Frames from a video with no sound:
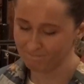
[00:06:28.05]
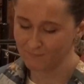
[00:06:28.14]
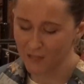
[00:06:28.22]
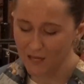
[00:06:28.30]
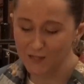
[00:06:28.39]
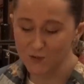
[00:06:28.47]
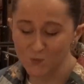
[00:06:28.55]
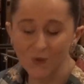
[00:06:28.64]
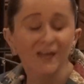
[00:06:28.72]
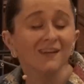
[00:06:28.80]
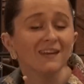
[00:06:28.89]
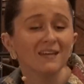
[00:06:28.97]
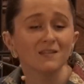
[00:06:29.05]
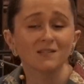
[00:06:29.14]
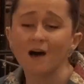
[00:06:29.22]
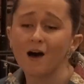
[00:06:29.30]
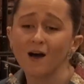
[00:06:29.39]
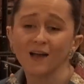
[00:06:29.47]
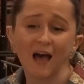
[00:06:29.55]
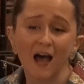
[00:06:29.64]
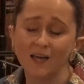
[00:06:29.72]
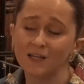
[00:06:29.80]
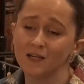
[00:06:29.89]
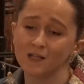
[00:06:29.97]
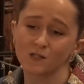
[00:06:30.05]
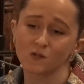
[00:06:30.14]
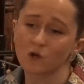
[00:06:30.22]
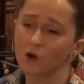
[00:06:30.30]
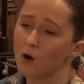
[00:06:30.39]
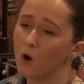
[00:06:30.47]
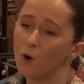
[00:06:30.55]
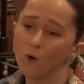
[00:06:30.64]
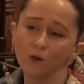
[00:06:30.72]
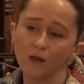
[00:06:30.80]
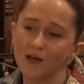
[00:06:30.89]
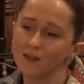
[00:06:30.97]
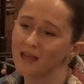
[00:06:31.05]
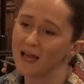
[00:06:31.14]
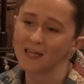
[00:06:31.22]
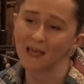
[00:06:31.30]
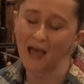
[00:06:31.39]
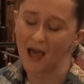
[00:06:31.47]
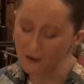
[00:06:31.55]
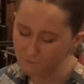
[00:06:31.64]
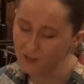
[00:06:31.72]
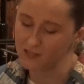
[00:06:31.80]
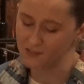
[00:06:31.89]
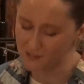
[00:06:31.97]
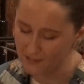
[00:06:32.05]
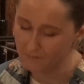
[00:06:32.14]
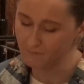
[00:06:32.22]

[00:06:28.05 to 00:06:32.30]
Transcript: It's when he saw kindness look a whole lot like advocacy.